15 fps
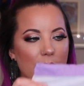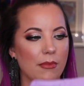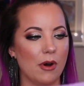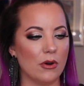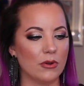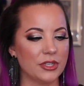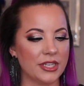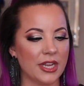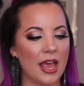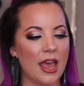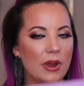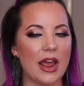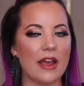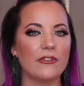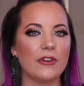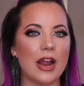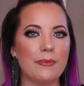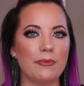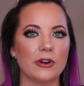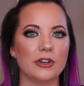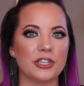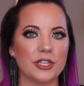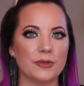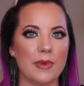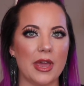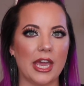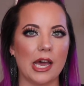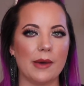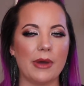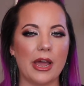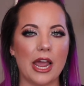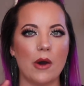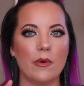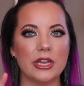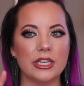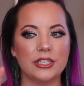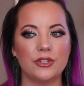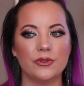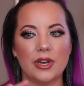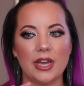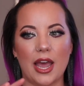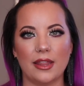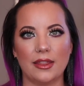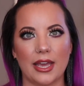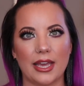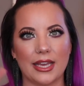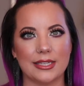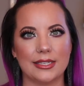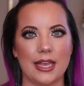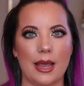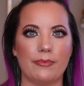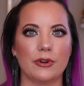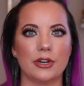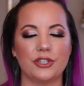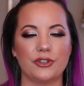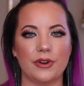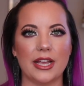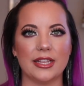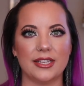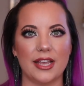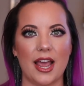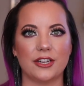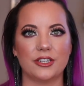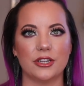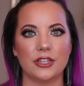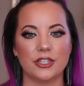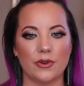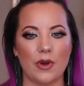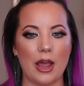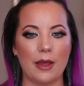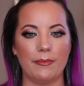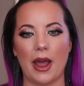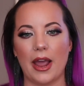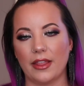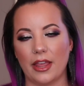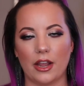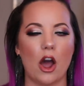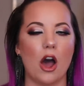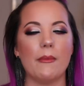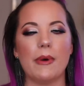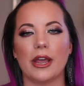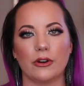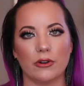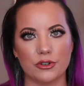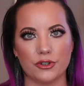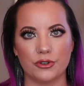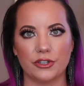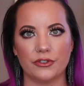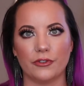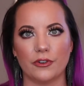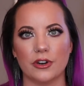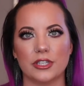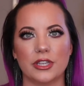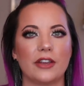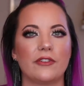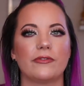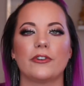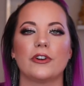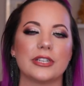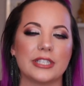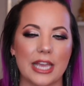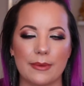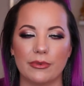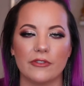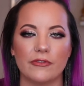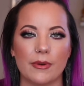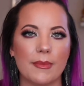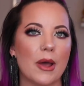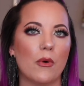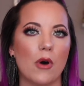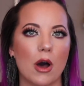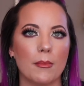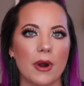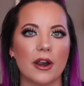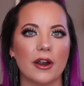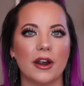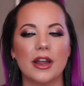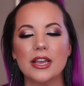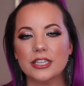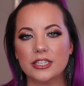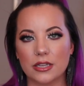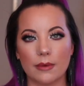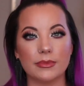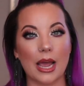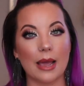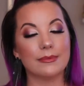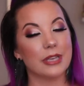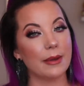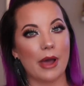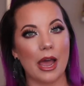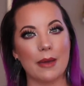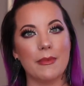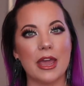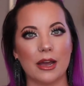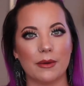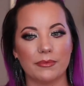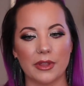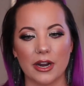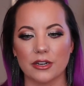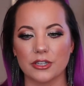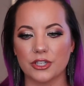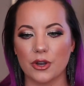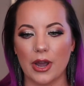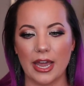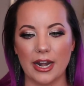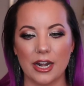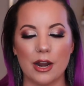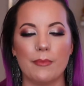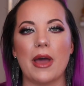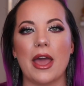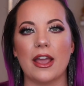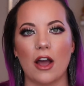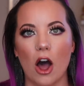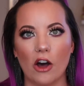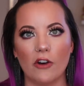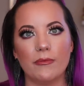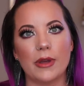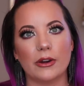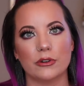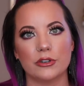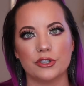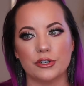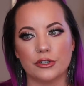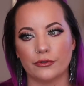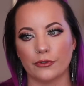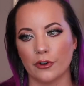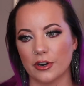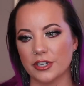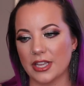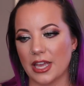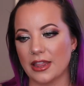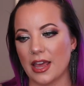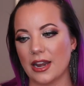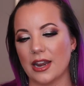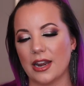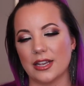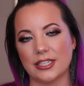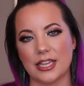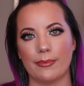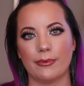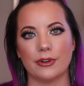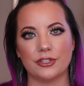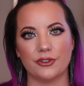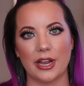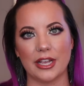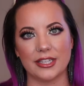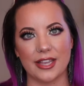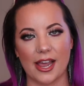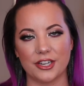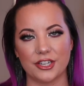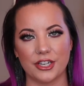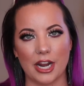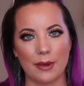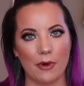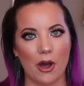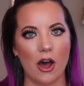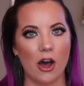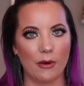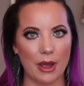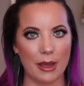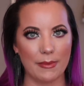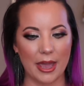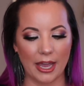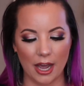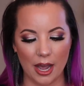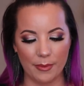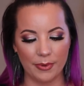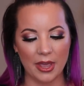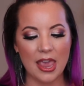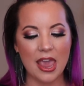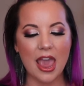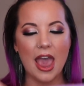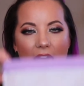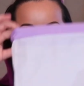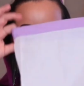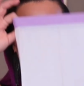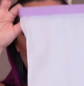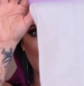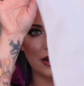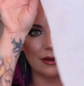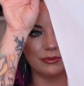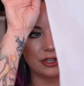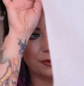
the most. Whenever I purchase makeup, I always do it in like a separate transaction. So I buy like all my groceries first. Like for example, if I'm at Walmart, sometimes I buy makeup there. So I ended up buying all of my groceries first and then in a separate transaction I bought all my makeup. And I ended up